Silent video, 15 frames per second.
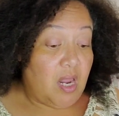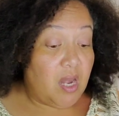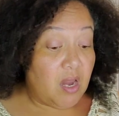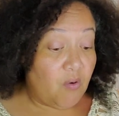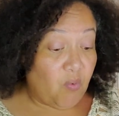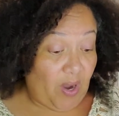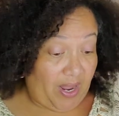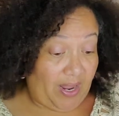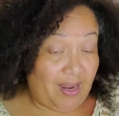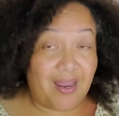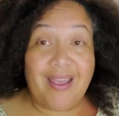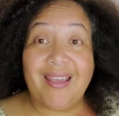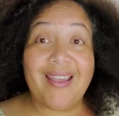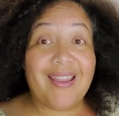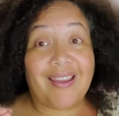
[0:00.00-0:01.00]

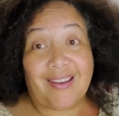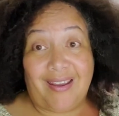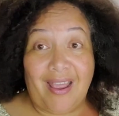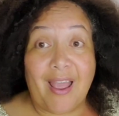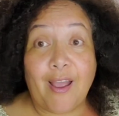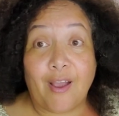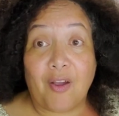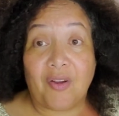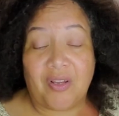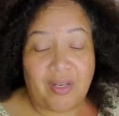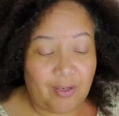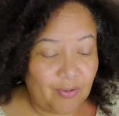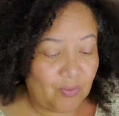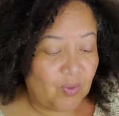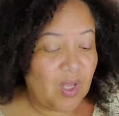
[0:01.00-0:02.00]
Anyhow,
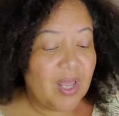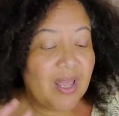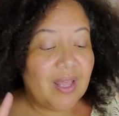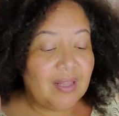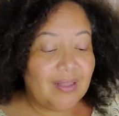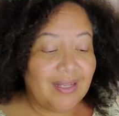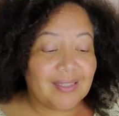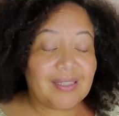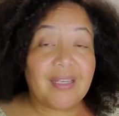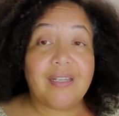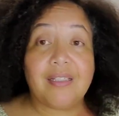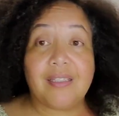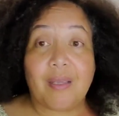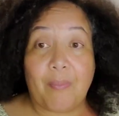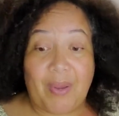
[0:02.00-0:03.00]
let's get
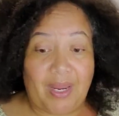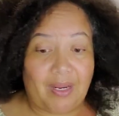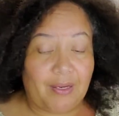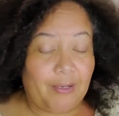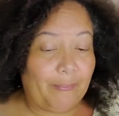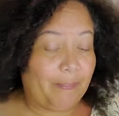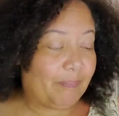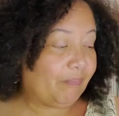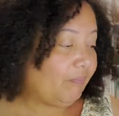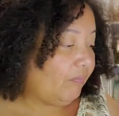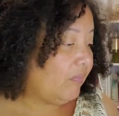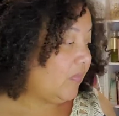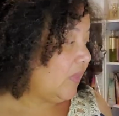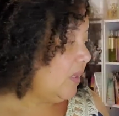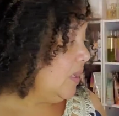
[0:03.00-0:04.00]
into makeup.
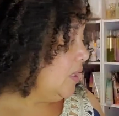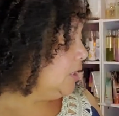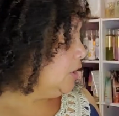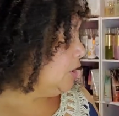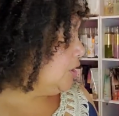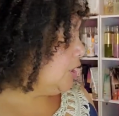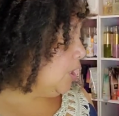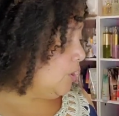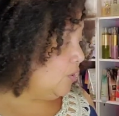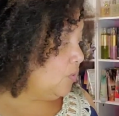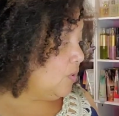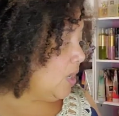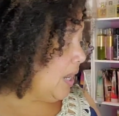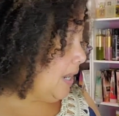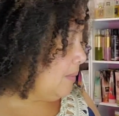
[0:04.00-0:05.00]

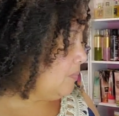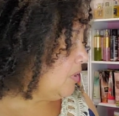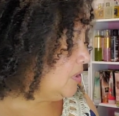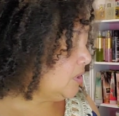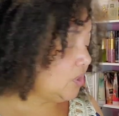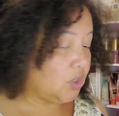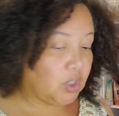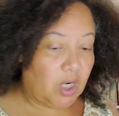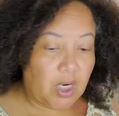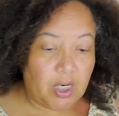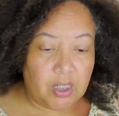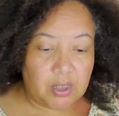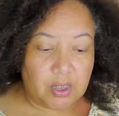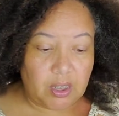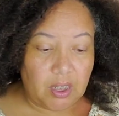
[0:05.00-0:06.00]
So I'm going to
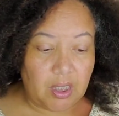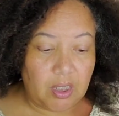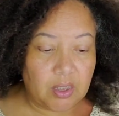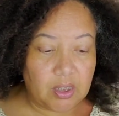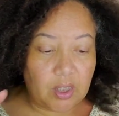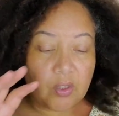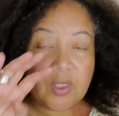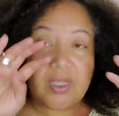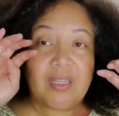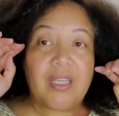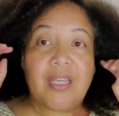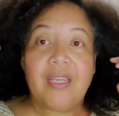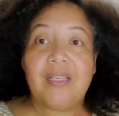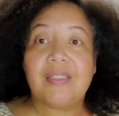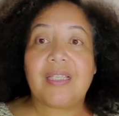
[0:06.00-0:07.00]
start. So the
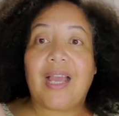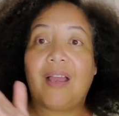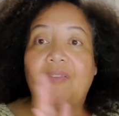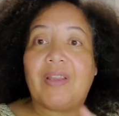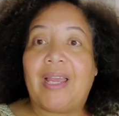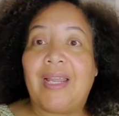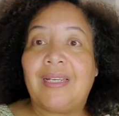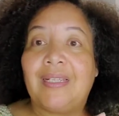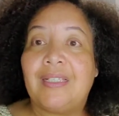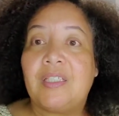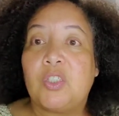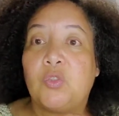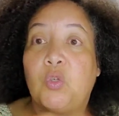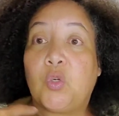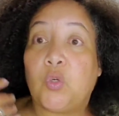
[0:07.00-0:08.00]
thing is, I've gotten
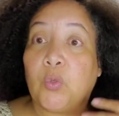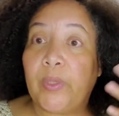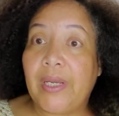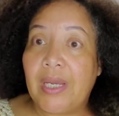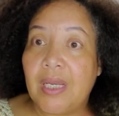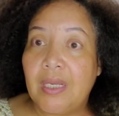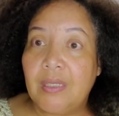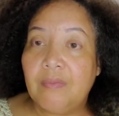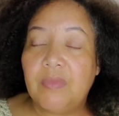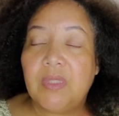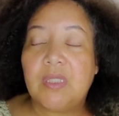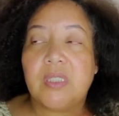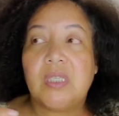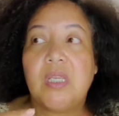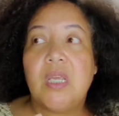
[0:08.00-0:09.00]
into
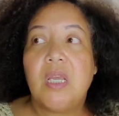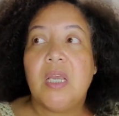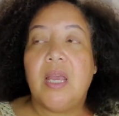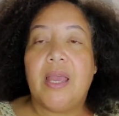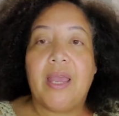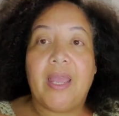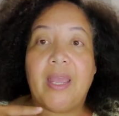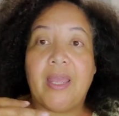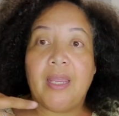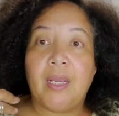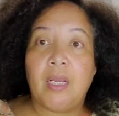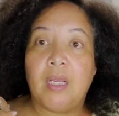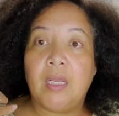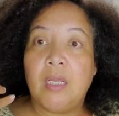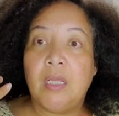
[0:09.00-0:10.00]
creams
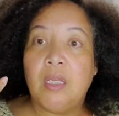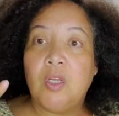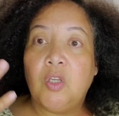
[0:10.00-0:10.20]
and